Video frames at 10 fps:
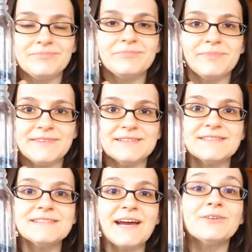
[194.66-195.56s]
But this
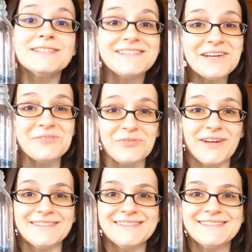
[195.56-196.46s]
is how it's done,
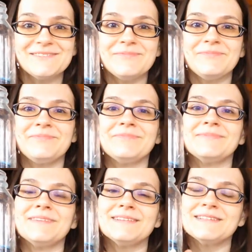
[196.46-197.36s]
friends.
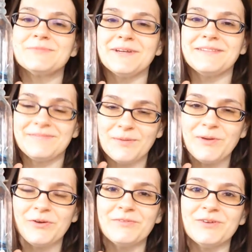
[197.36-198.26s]
This is what the
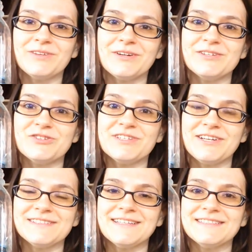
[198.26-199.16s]
peer reviewed literature
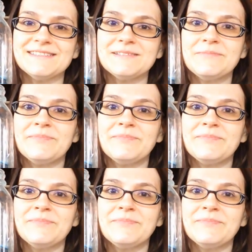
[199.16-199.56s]
tells us.